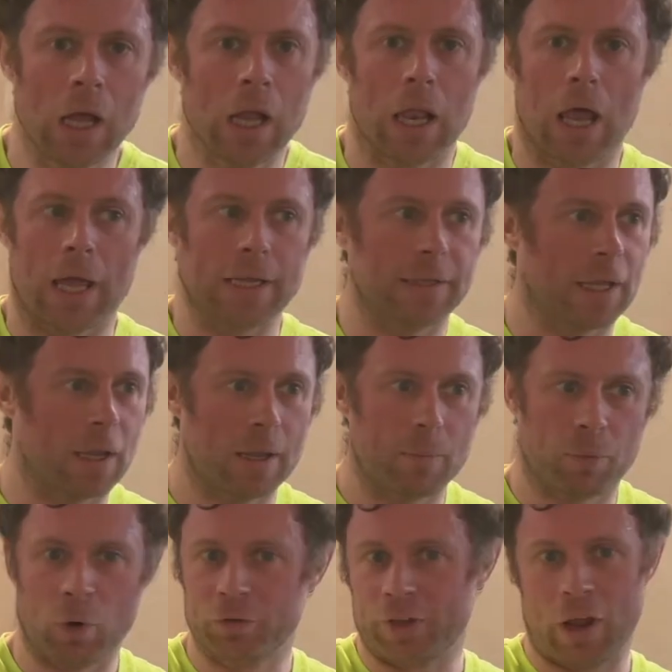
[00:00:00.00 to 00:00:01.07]
Like they
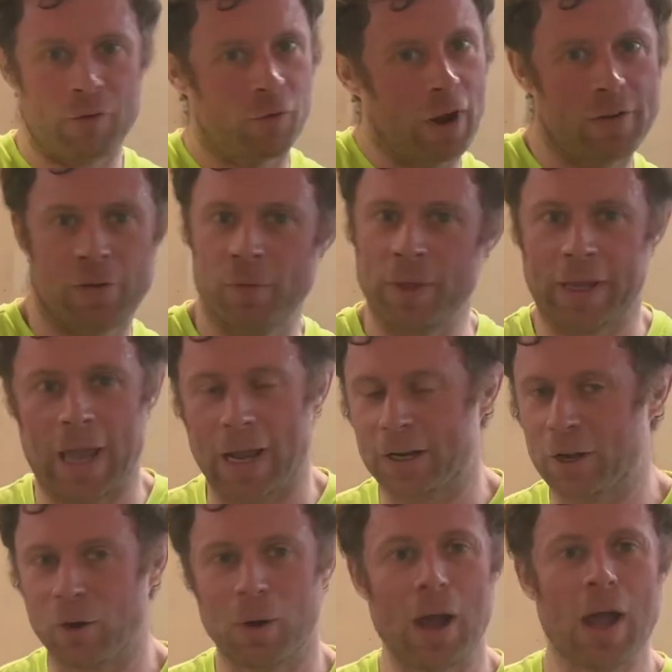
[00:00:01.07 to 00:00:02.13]
broke down right from the
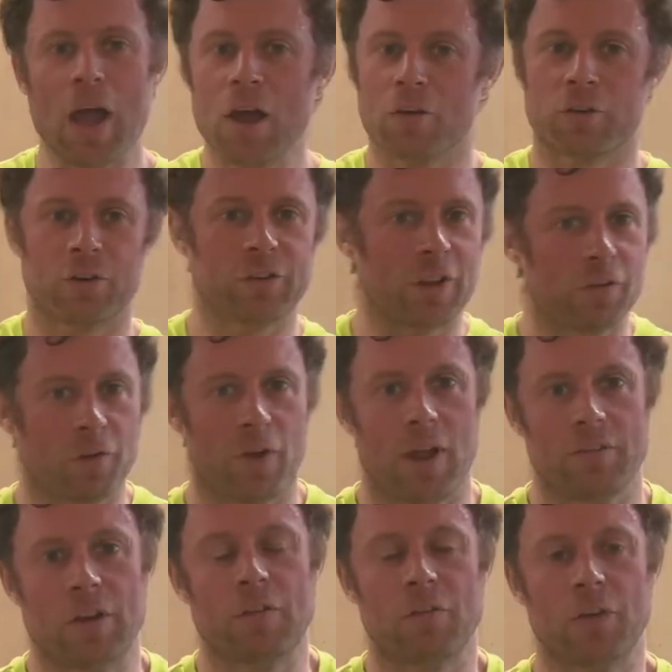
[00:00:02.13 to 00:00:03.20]
get-go. First set of
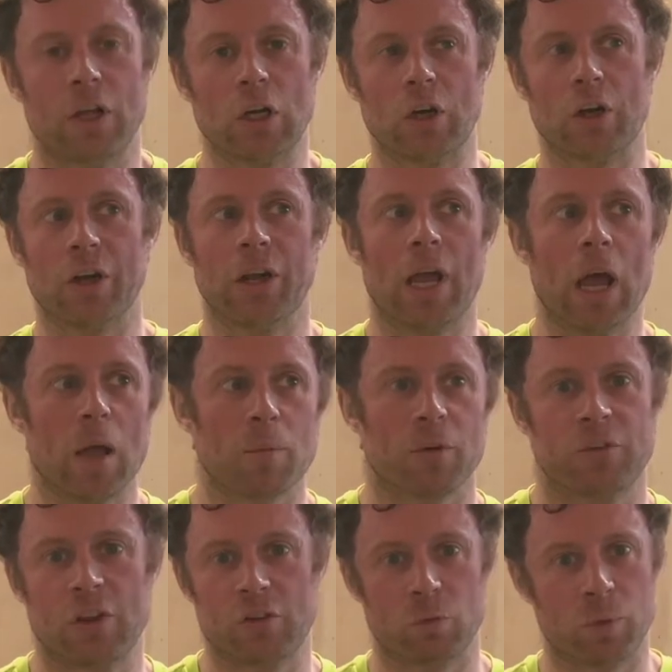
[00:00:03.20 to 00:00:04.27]
5 didn't feel good. I
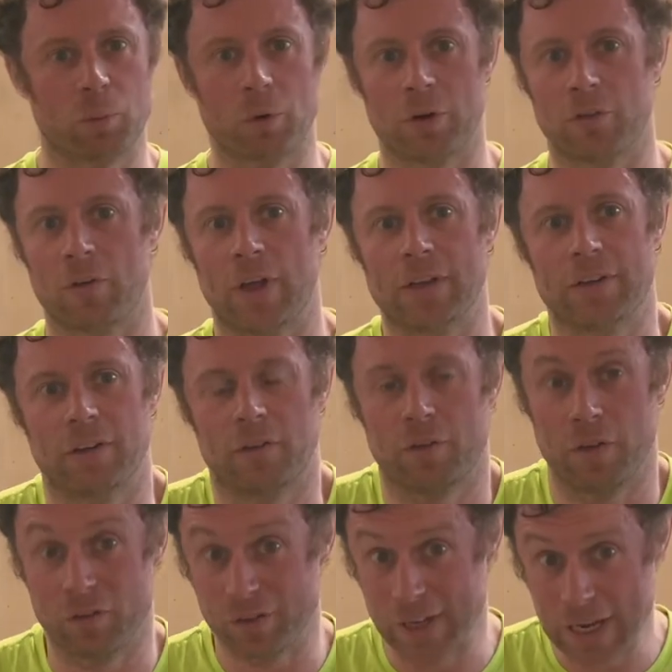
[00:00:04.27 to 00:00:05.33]
persisted with butterfly to the
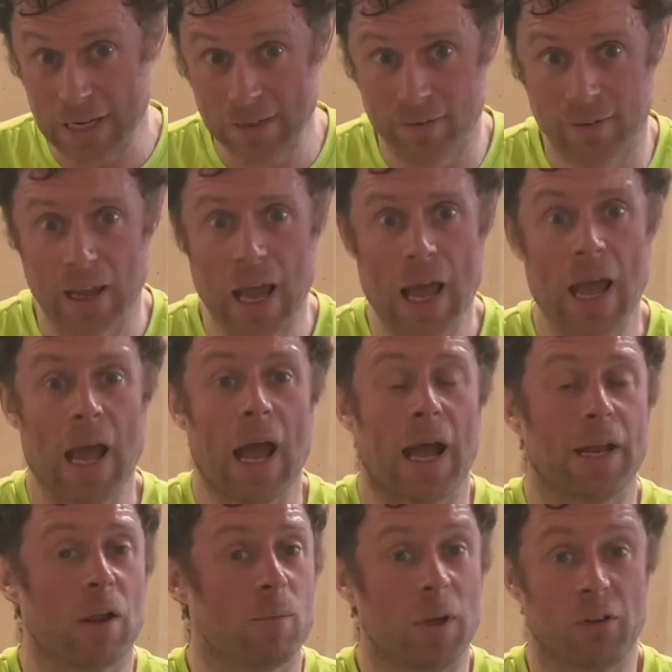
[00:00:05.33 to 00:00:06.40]
15s
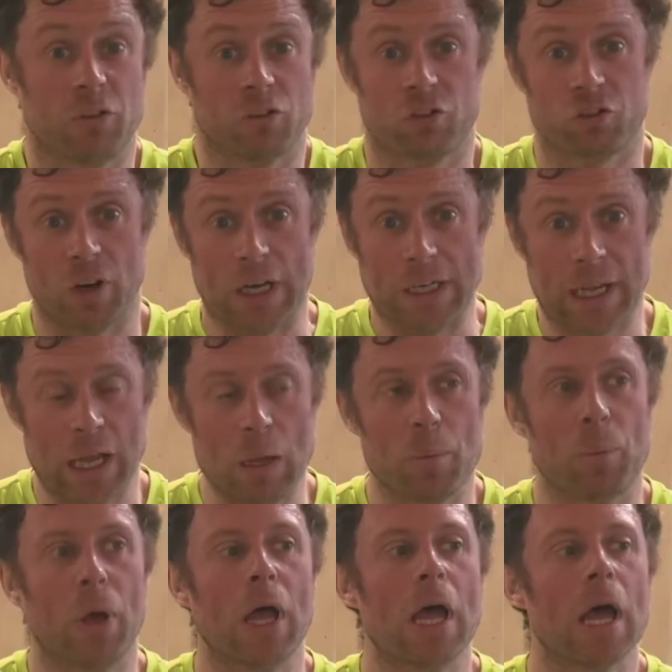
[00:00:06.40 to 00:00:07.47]
and then went just straight
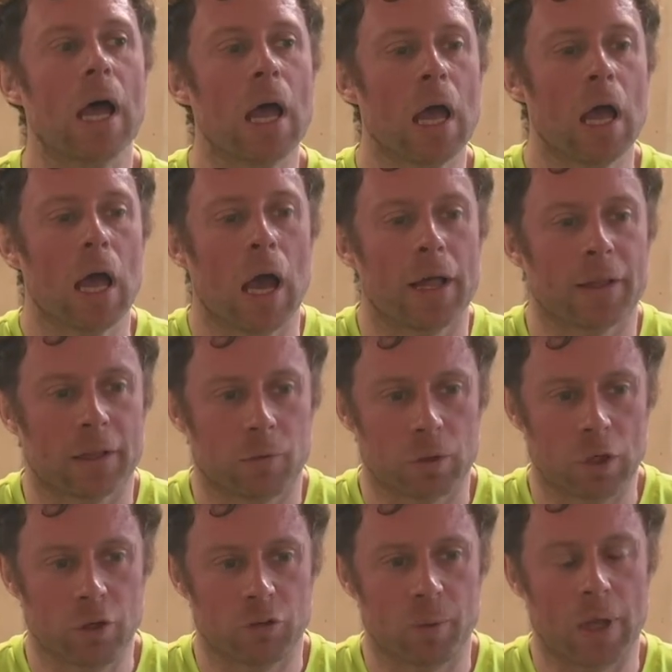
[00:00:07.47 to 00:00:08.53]
kip. I thought that
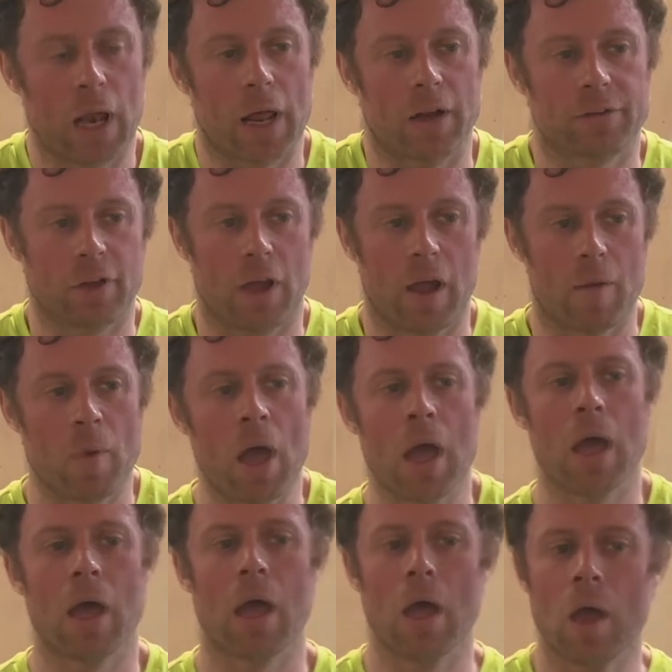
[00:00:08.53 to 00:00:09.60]
would lose me a lot of time.
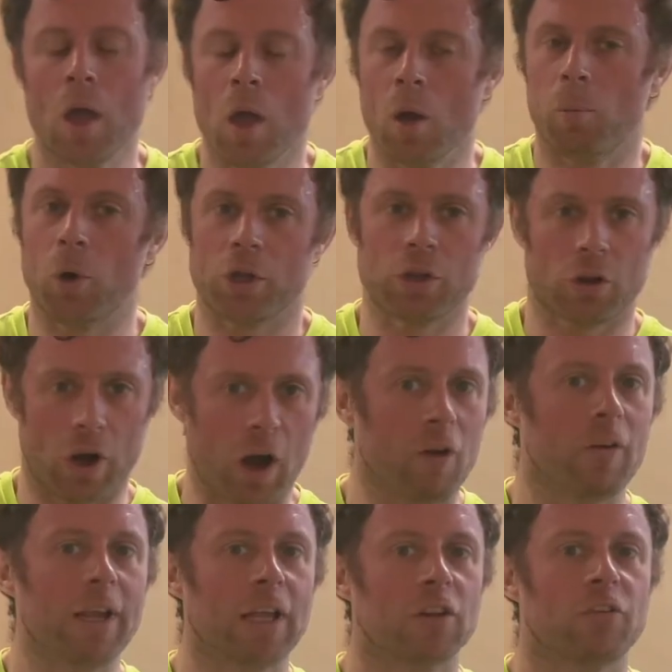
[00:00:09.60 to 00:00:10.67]
But your
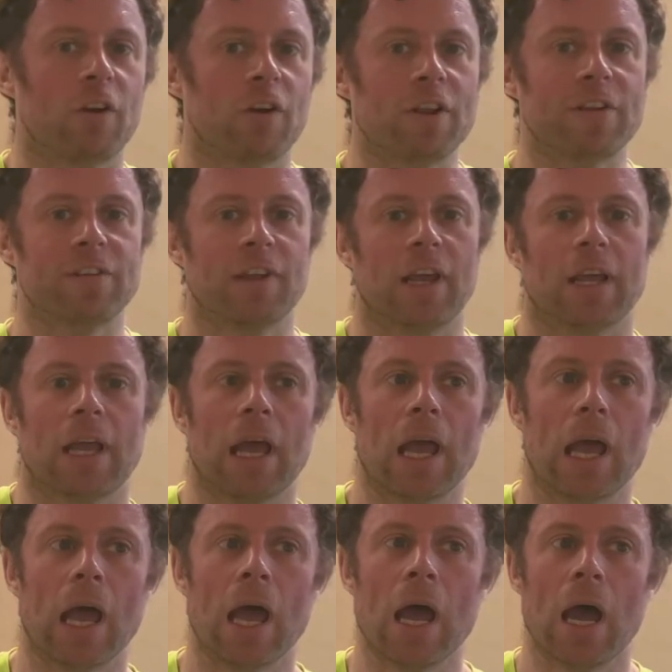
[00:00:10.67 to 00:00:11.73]
heart rate gets very
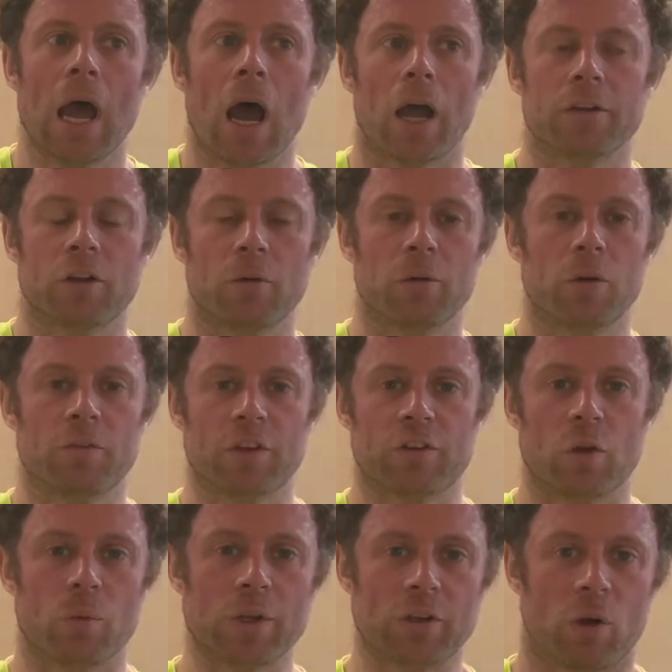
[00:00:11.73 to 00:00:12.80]
sick. I don't know if
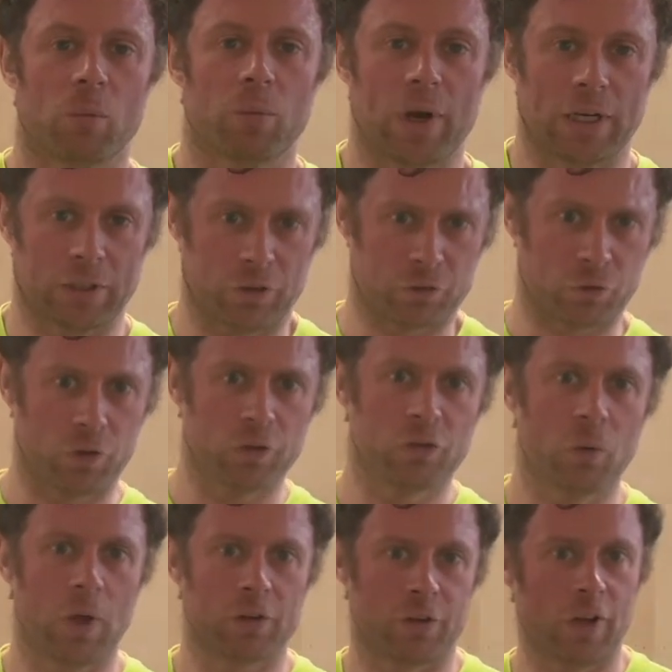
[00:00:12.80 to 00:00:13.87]
it's that we don't practice front
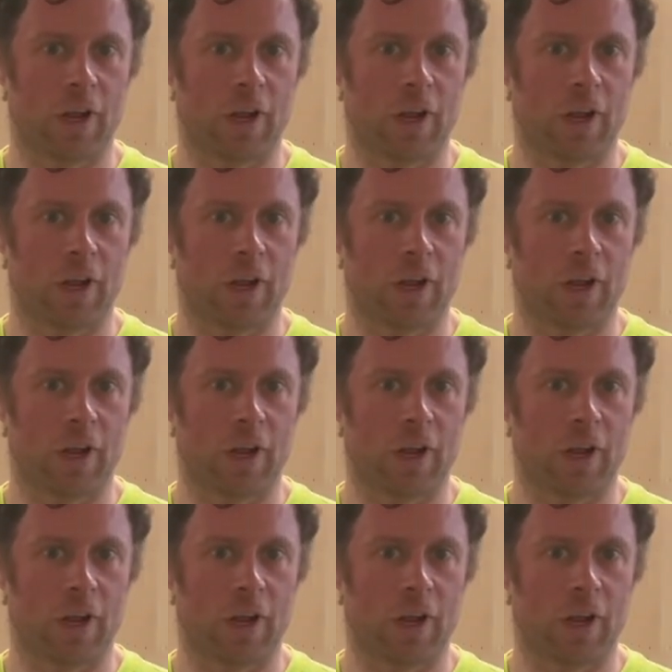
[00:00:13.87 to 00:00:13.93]
squats in